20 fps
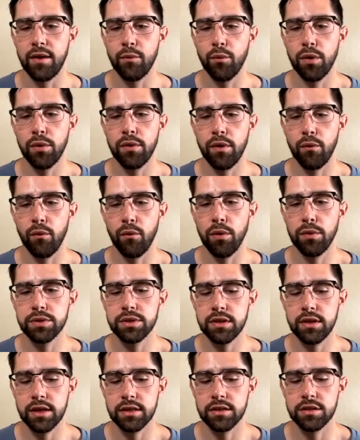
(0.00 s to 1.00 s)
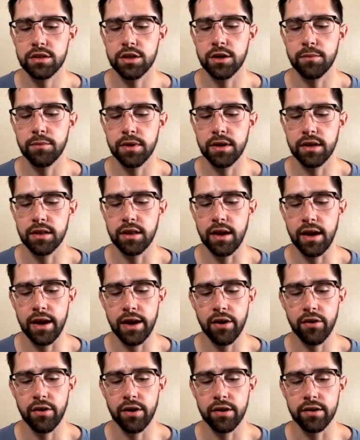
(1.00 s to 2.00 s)
what was it like determining the
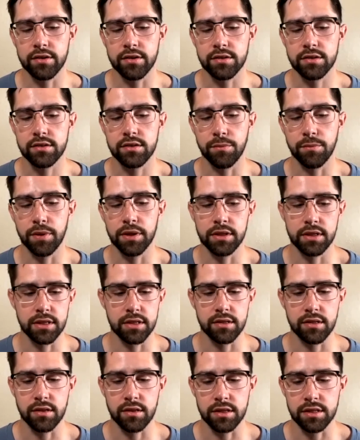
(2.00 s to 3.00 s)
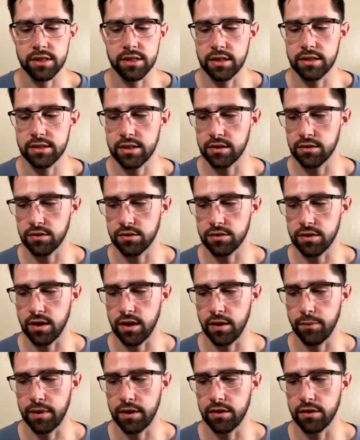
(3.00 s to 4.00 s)
areas to put the skin sensors on?
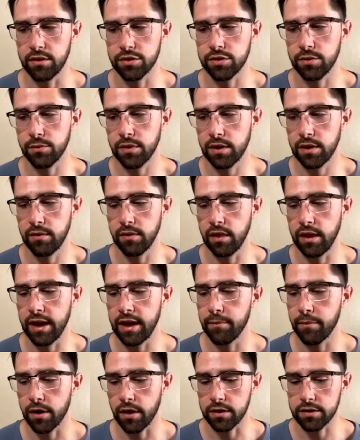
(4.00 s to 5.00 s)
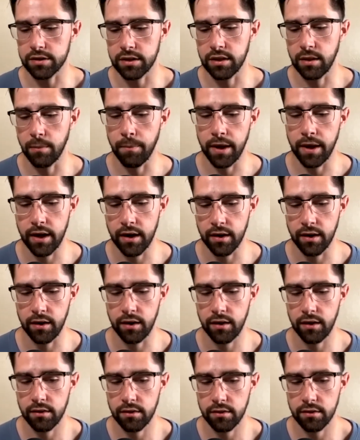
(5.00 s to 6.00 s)
I mean, there's so many landmarks in the
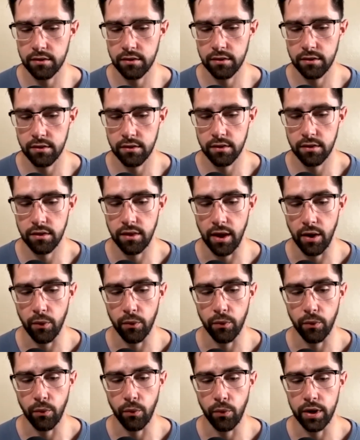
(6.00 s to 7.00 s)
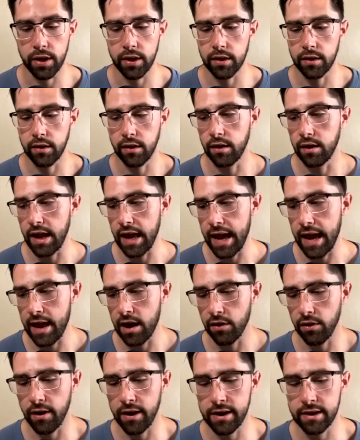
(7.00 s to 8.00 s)
body that we could
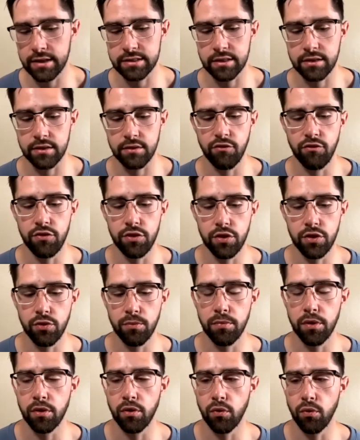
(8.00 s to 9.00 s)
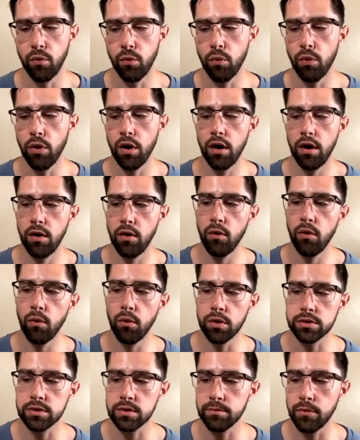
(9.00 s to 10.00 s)
analyze and view, but what
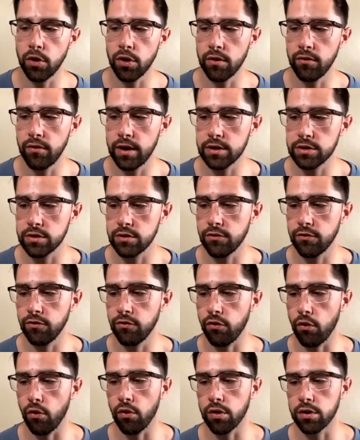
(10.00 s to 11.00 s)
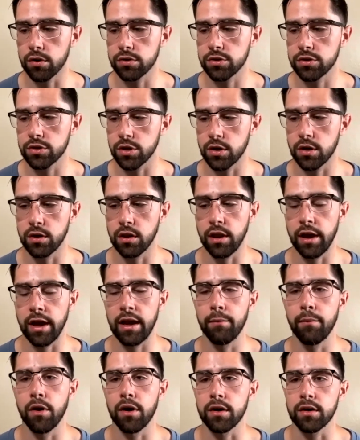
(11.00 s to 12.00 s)
was the motivation for certain
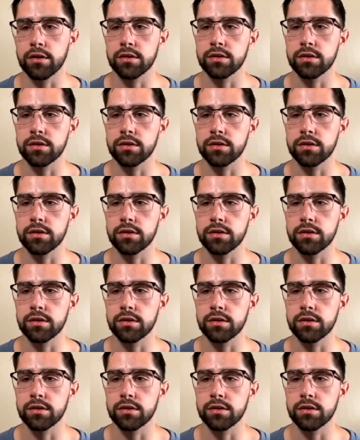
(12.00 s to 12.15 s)
landmarks